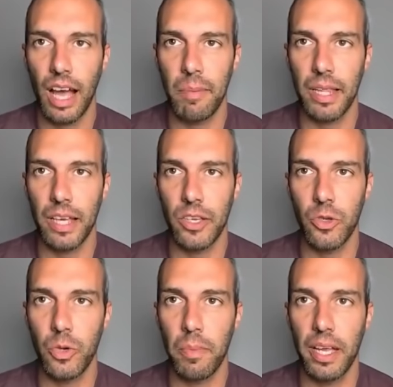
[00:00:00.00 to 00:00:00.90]
I'd be like,
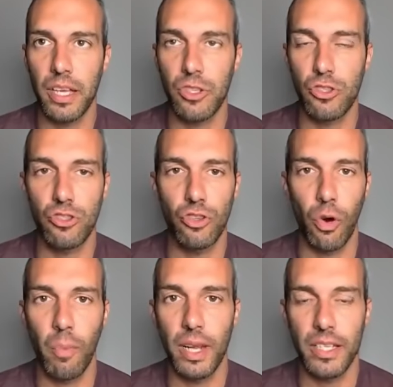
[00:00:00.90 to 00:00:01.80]
you are making
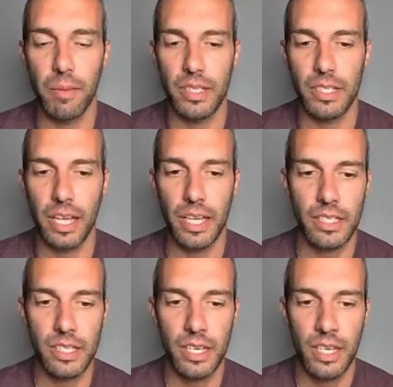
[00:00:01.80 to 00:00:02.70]
so many dumb
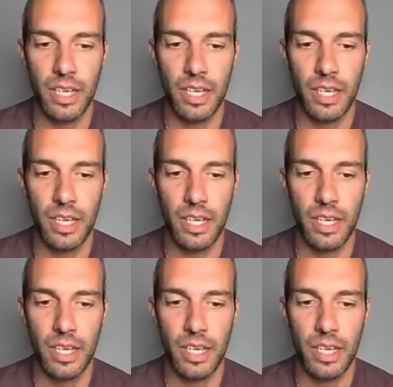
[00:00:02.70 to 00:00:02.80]
mistakes.